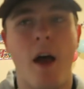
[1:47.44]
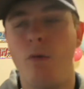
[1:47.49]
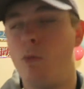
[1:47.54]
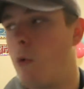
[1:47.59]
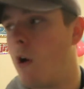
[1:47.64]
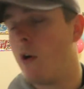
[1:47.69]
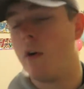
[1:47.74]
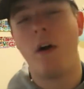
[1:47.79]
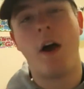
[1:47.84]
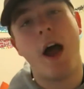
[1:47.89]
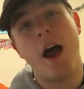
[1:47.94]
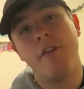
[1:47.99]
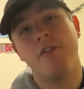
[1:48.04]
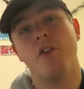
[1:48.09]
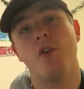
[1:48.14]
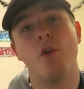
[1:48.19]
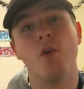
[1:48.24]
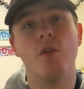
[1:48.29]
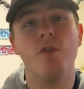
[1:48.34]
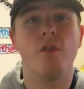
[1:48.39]
well,
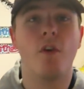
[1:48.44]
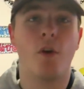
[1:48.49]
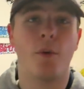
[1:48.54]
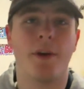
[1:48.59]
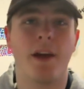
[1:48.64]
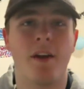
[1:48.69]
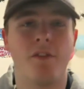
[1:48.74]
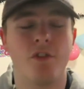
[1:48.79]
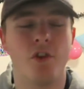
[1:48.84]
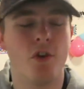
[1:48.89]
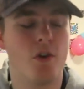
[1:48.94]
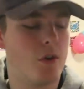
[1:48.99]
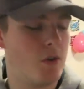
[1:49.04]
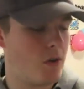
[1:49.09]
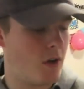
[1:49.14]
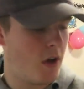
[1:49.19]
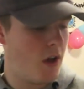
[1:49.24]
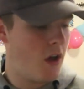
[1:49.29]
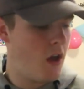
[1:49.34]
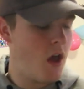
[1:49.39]
afternoon.
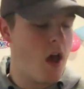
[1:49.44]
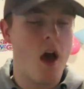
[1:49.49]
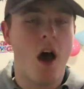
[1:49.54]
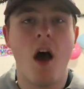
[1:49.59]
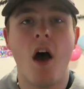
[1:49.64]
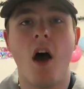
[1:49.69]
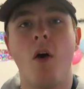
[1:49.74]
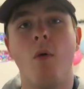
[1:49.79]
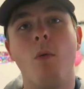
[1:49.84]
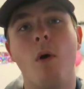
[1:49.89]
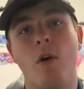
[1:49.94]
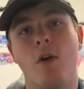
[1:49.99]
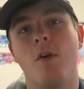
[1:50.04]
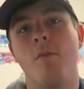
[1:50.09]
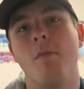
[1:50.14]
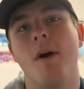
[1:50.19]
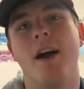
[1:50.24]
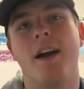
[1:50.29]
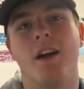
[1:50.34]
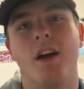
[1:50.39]

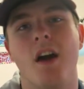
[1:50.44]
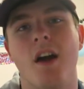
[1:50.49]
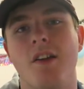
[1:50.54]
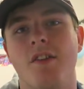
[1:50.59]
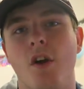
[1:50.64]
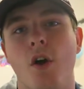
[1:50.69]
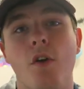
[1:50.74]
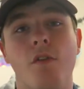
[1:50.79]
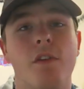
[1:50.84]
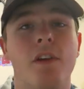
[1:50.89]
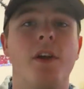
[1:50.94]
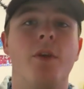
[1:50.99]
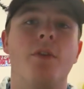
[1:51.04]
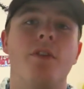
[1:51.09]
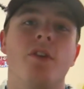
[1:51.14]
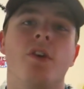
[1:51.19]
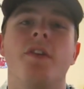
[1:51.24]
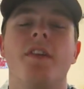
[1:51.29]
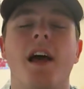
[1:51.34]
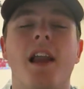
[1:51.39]
Welcome back guys, hopefully you
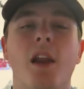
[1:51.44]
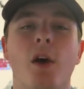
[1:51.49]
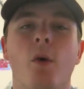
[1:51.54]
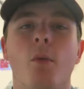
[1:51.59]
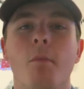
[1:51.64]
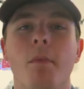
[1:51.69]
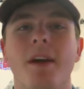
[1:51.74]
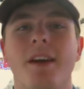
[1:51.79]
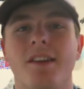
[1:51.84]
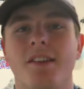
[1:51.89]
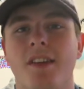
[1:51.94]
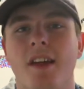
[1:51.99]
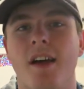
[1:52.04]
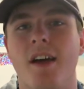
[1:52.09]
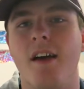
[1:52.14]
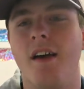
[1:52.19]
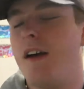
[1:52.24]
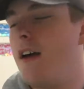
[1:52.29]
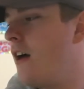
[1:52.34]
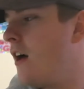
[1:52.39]
enjoyed that little mix
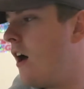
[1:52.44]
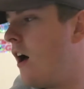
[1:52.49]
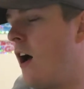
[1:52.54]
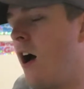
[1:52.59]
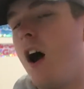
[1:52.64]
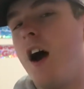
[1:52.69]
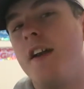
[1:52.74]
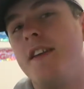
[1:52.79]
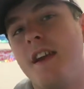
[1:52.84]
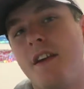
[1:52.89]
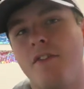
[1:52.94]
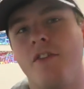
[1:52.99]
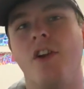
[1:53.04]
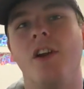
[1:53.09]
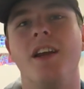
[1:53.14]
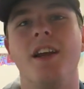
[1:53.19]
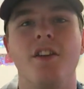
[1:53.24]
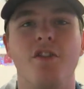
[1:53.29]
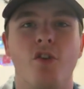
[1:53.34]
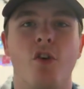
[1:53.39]
there. I
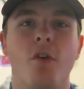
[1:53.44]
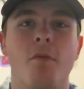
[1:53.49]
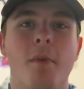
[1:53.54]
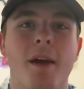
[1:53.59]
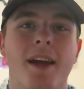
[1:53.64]
definitely enjoyed